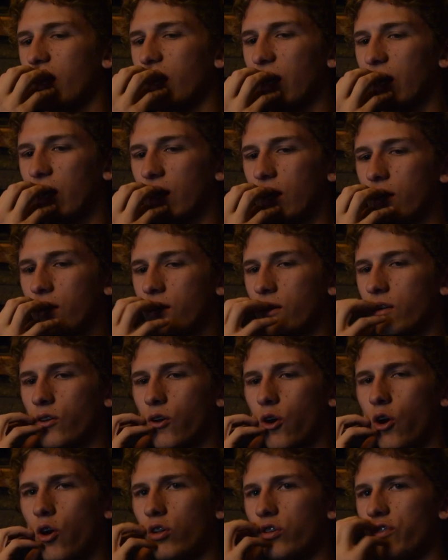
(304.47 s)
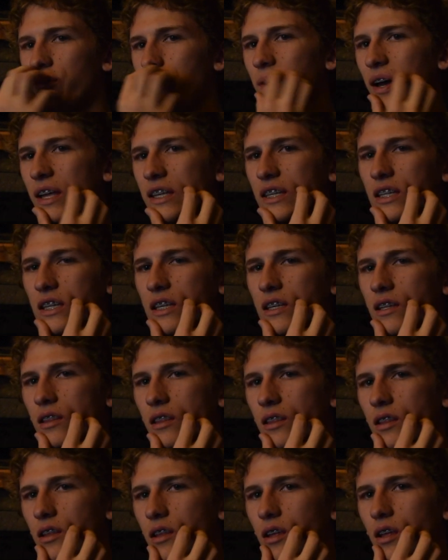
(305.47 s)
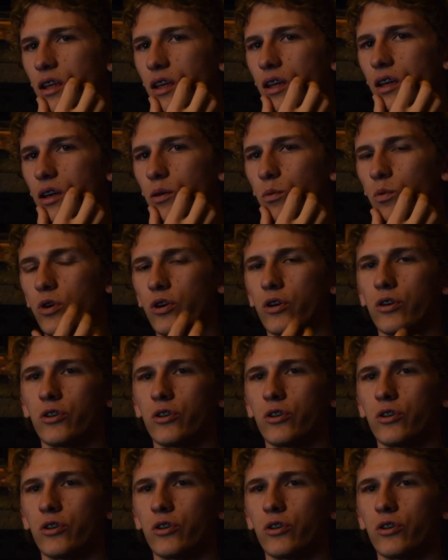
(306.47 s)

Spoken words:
and all of my teeth were